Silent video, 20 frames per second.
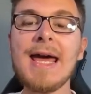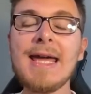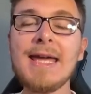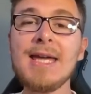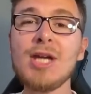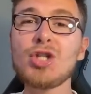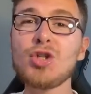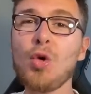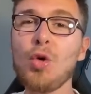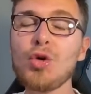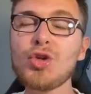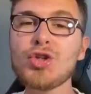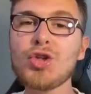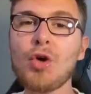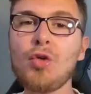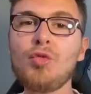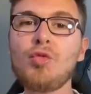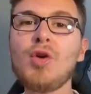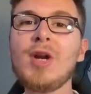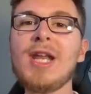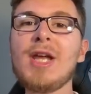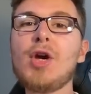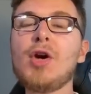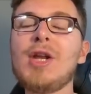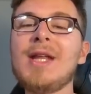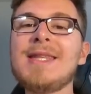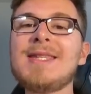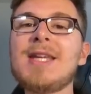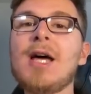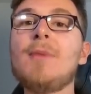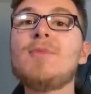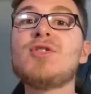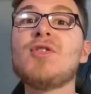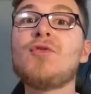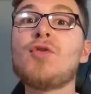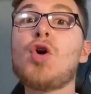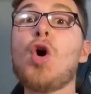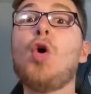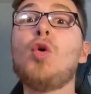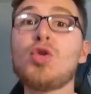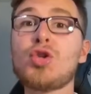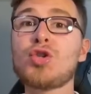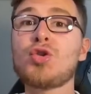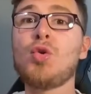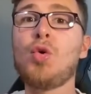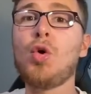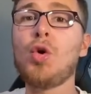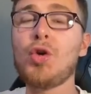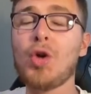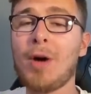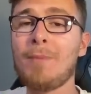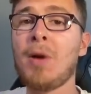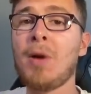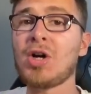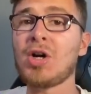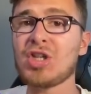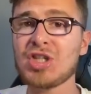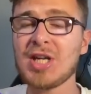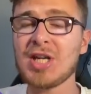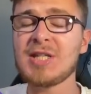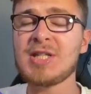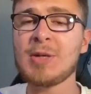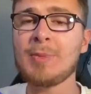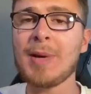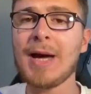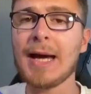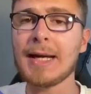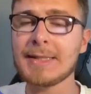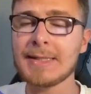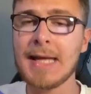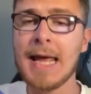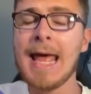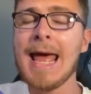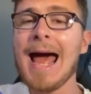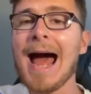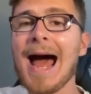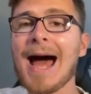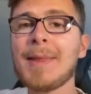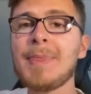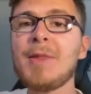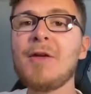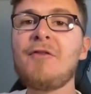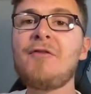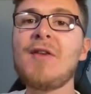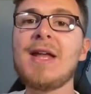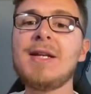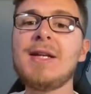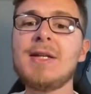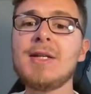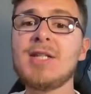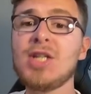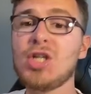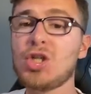He is also really good in terms of goals scored amongst centre-backs and defenders.